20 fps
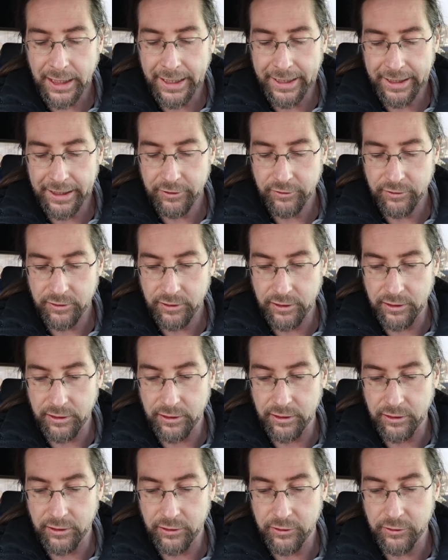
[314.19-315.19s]
I get
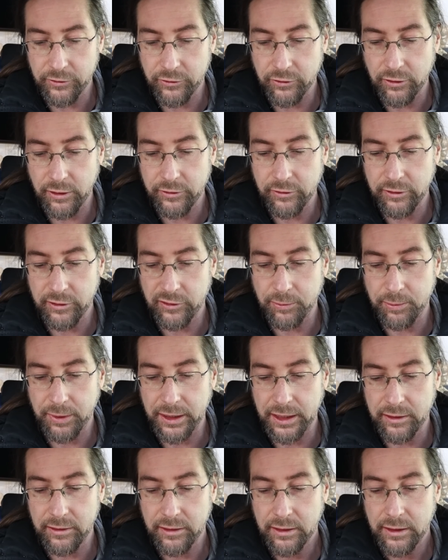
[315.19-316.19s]
a good charging
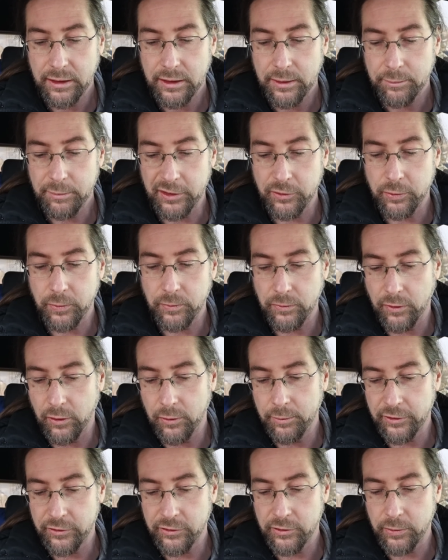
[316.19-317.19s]
speed, but
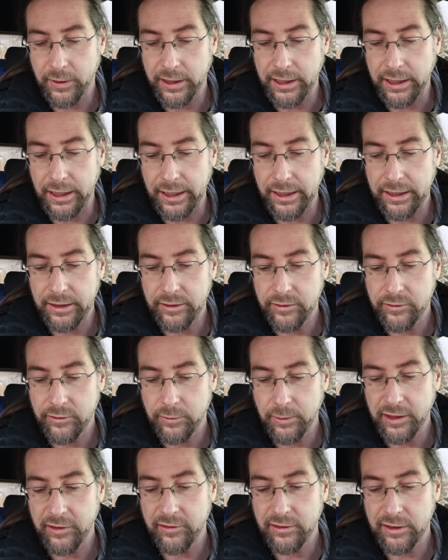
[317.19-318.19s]
almost 28,
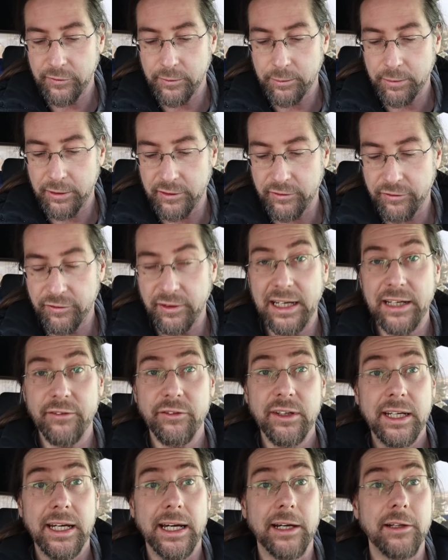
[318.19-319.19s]

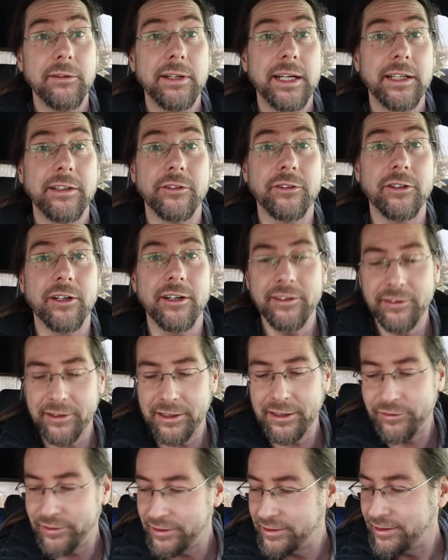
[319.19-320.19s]
27.5. I look at the
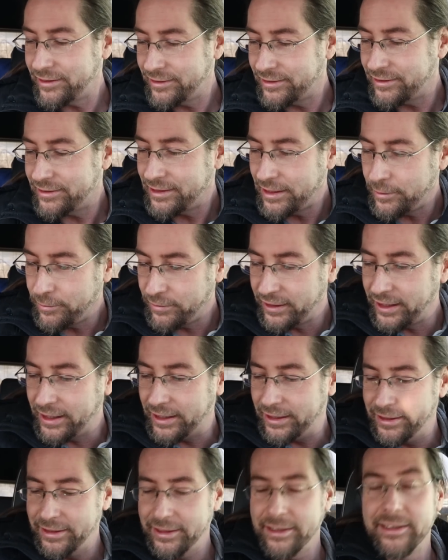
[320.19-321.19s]
charger if it says the same
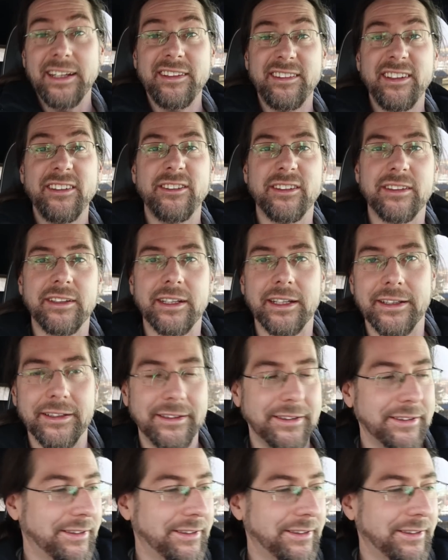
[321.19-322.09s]
thing. That's interesting.